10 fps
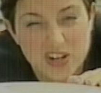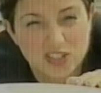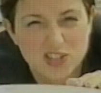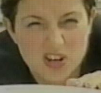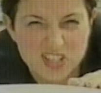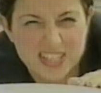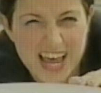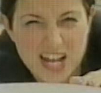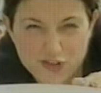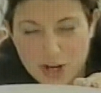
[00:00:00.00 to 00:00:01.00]
and Dr.
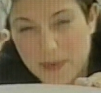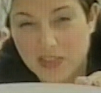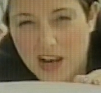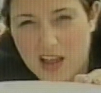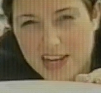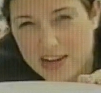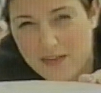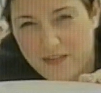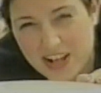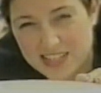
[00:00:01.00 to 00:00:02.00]
Dan tripping the light
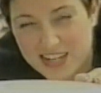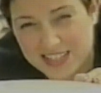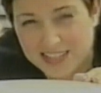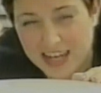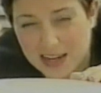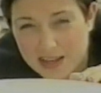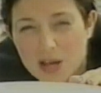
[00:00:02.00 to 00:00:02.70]
gun fantastic.